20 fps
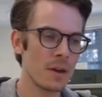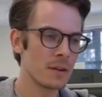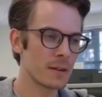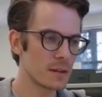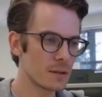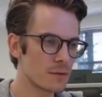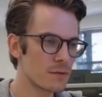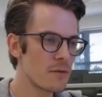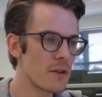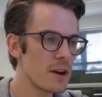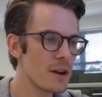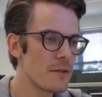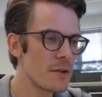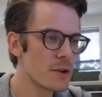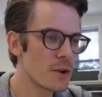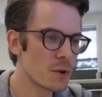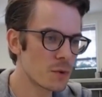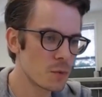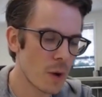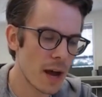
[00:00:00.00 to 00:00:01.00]
That's a really,
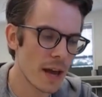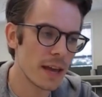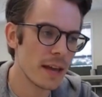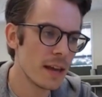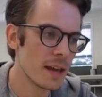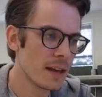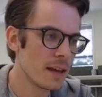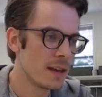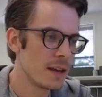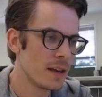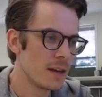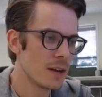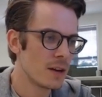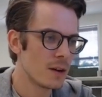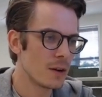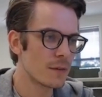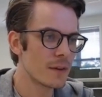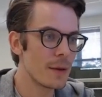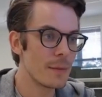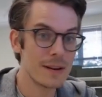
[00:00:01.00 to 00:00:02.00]
really good way
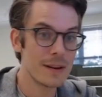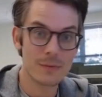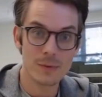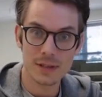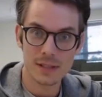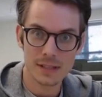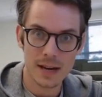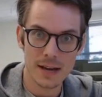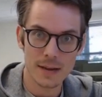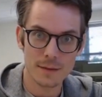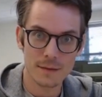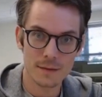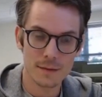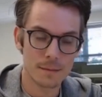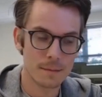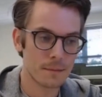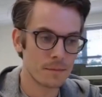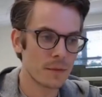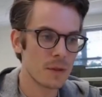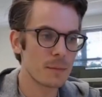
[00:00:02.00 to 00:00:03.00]
of keeping everyone safe,
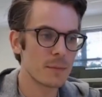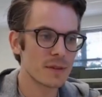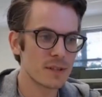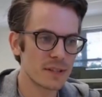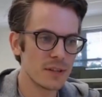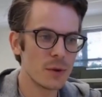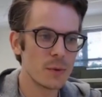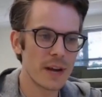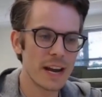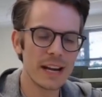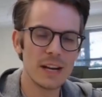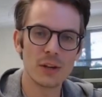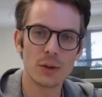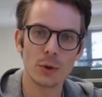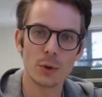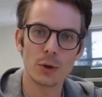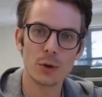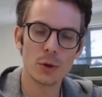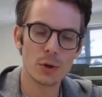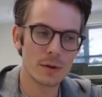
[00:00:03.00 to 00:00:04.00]
but still getting a
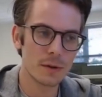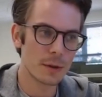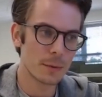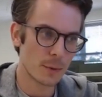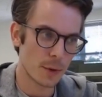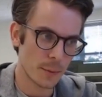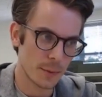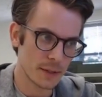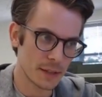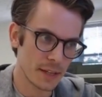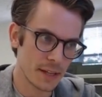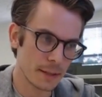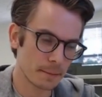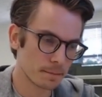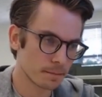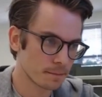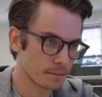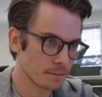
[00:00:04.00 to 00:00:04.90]
good look at the property.